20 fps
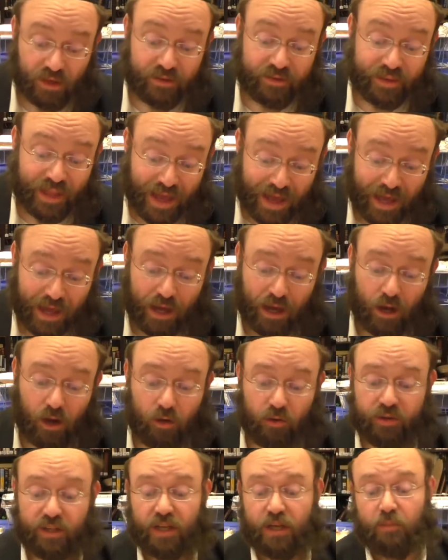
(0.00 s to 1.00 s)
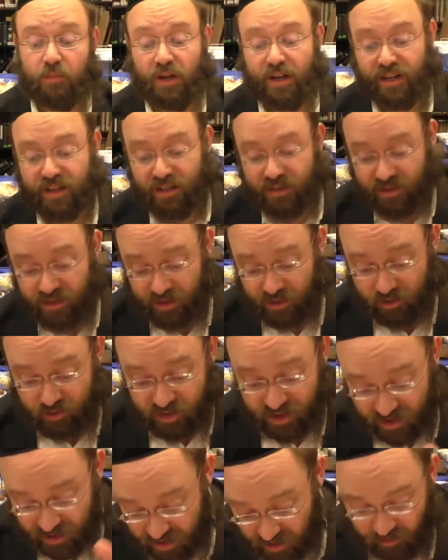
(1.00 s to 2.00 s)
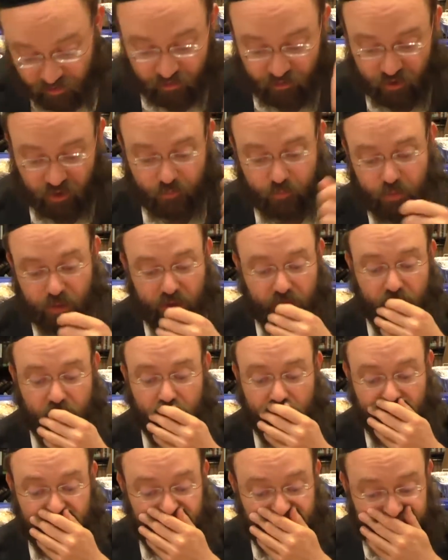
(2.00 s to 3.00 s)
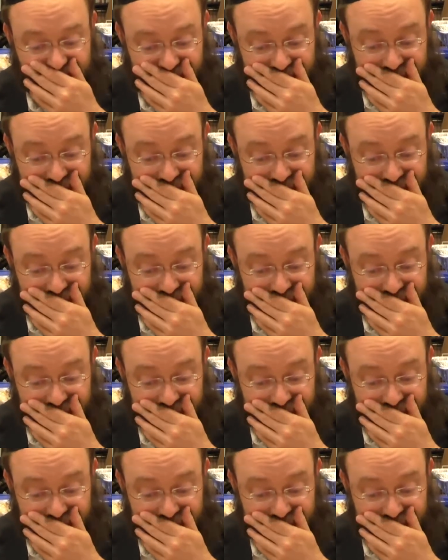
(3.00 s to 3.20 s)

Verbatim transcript: Now the Gemara continues a different opinion.